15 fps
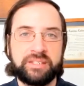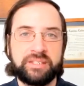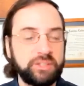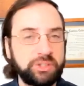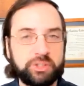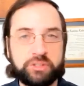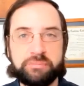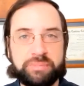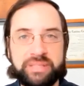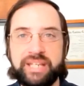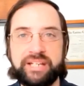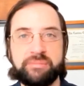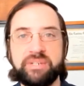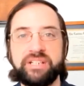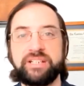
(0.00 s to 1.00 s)
there shouldn't be
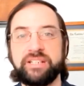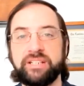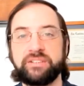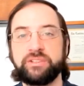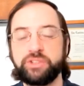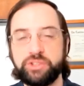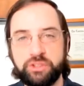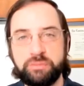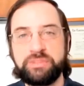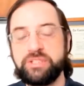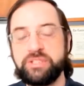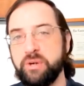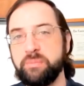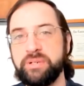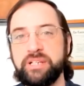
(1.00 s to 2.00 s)
anybody there. There should be
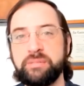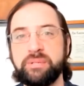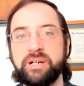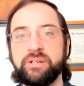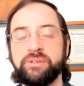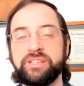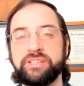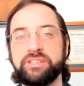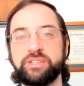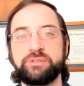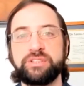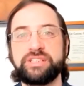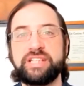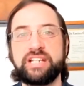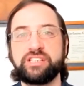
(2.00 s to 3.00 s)
nobody borrowing at the
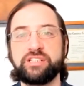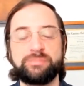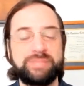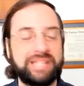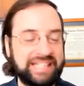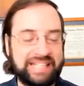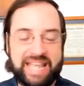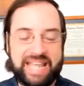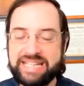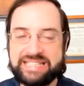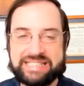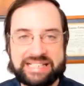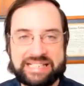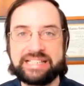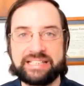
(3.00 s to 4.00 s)
Swiss National Bank at
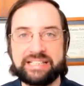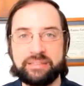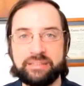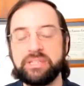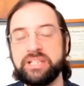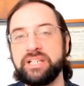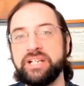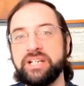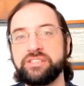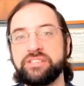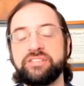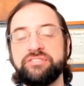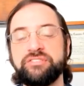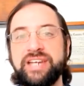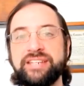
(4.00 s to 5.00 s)
any time. So
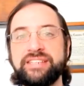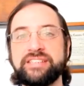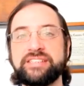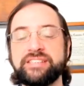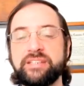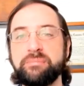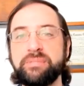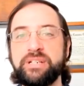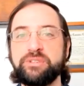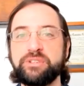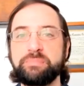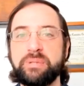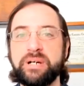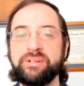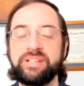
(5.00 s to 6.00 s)
the fact that somebody was
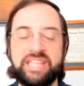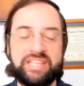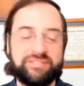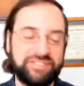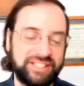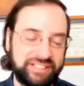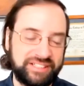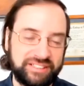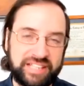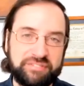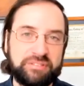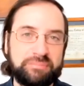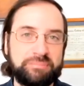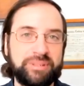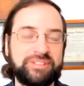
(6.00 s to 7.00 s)
borrowing even
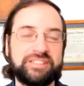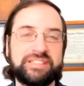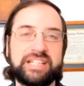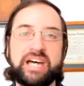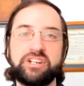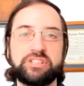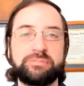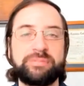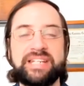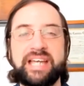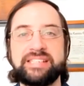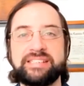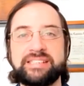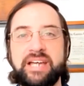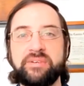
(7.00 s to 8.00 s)
$11 billion may
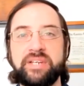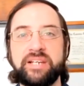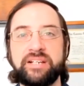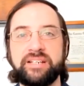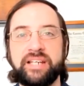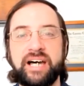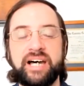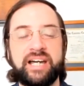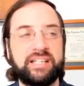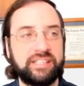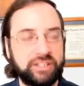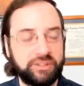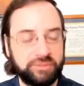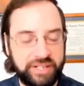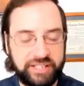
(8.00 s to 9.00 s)
not sound like a lot in
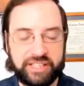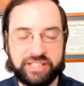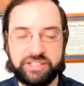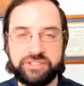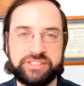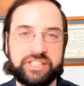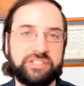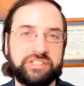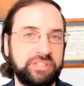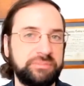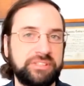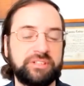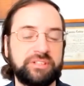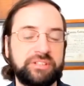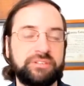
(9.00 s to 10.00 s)
the grand, like you said, Jim,
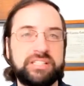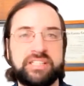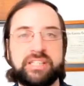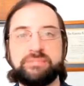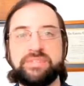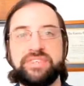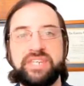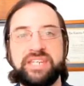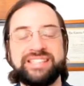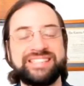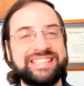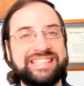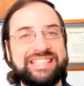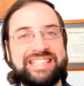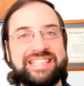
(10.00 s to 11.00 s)
in the grand scheme of things,
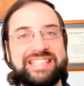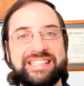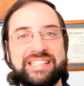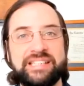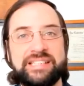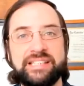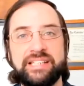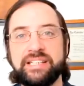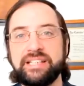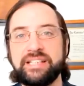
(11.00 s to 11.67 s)
it isn't,